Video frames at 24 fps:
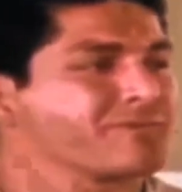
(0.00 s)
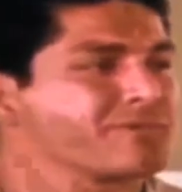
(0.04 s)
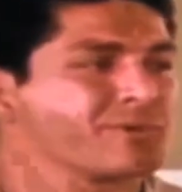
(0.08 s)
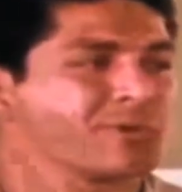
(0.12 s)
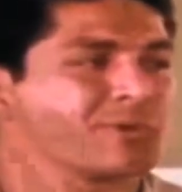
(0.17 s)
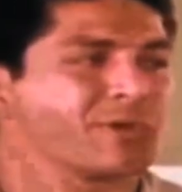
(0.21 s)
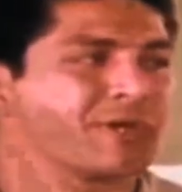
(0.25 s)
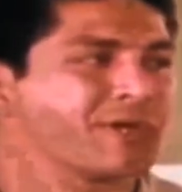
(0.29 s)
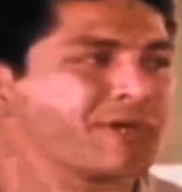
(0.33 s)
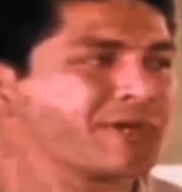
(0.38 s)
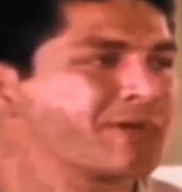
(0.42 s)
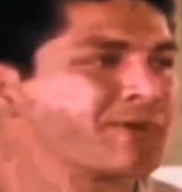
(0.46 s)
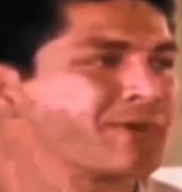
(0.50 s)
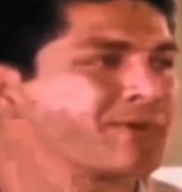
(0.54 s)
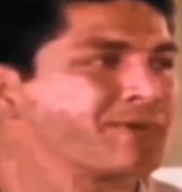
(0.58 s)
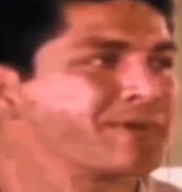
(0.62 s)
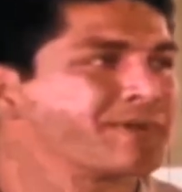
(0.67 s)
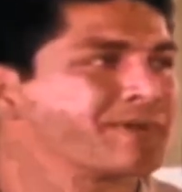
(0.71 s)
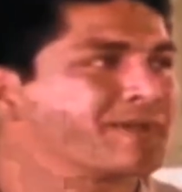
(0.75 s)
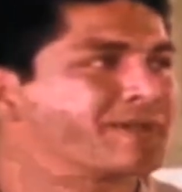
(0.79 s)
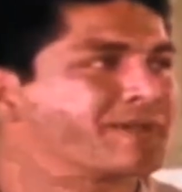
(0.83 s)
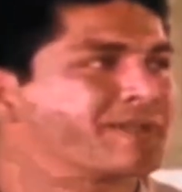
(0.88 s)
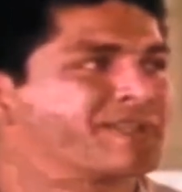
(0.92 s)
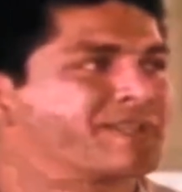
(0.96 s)
to
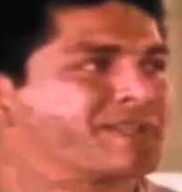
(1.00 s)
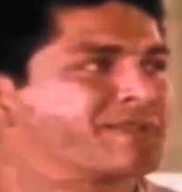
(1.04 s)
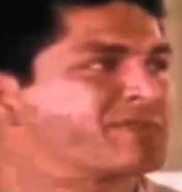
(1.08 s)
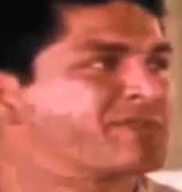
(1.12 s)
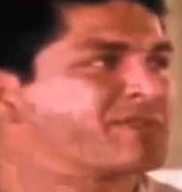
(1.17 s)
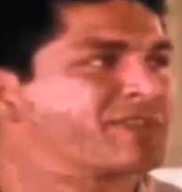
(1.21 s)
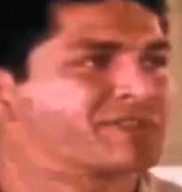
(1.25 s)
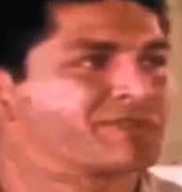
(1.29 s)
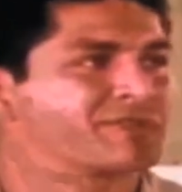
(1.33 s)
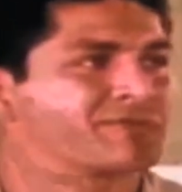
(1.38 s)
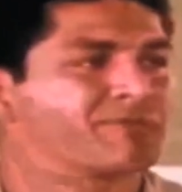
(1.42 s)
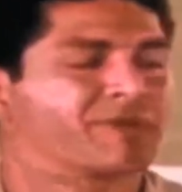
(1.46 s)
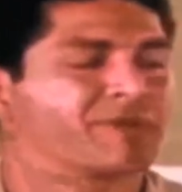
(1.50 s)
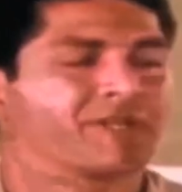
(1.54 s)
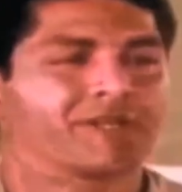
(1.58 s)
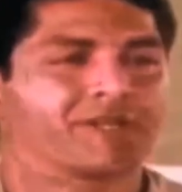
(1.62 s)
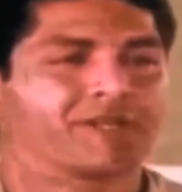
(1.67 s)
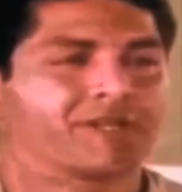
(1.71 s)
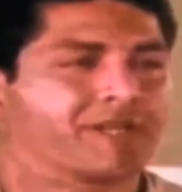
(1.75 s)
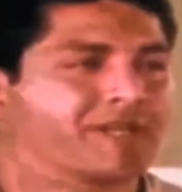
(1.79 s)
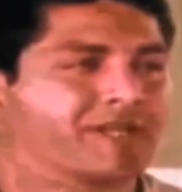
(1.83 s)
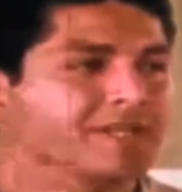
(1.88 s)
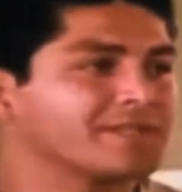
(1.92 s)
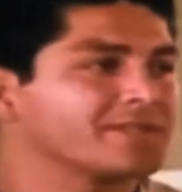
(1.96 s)
heroin, and it's just been
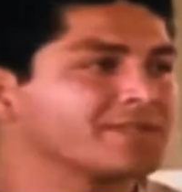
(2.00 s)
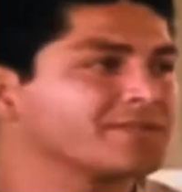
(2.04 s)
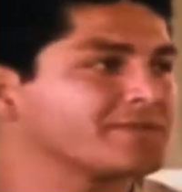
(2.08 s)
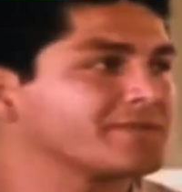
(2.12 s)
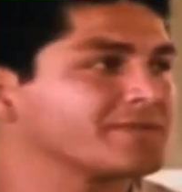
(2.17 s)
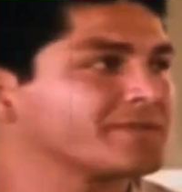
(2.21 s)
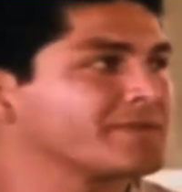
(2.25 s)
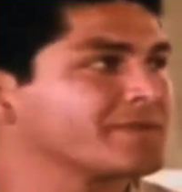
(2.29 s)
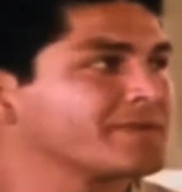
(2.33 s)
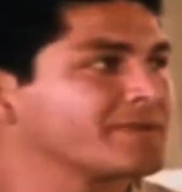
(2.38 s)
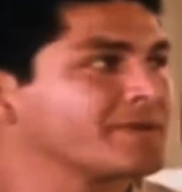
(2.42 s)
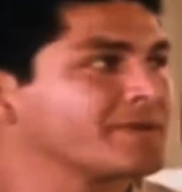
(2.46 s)
an endless